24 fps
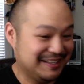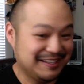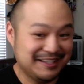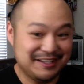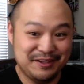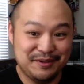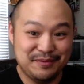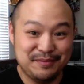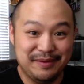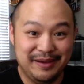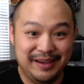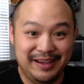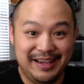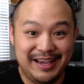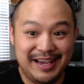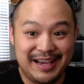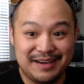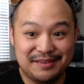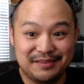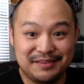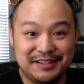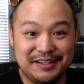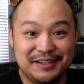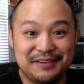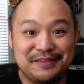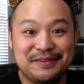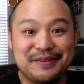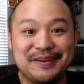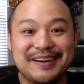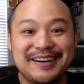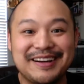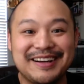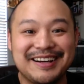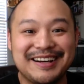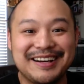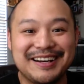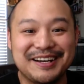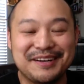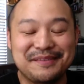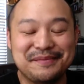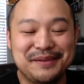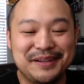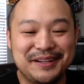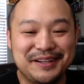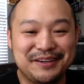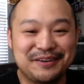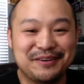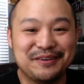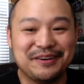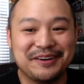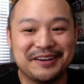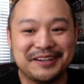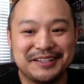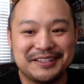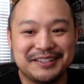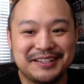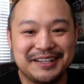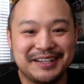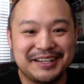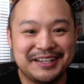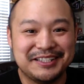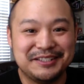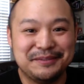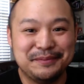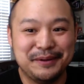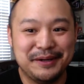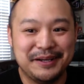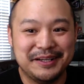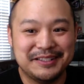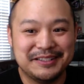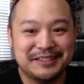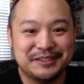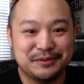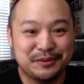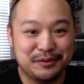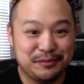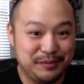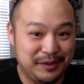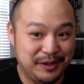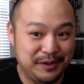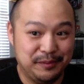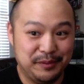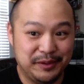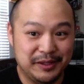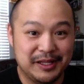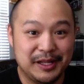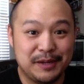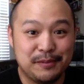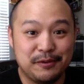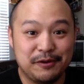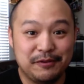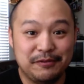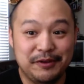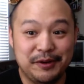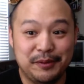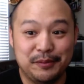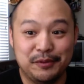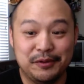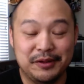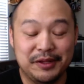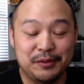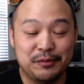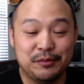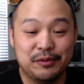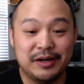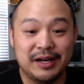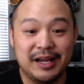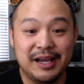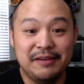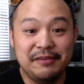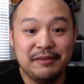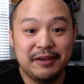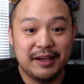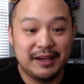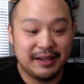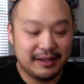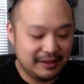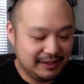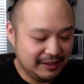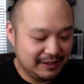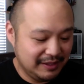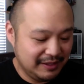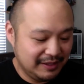you may have a different opinion or experience as well, maybe a lot more favorable than what I've had.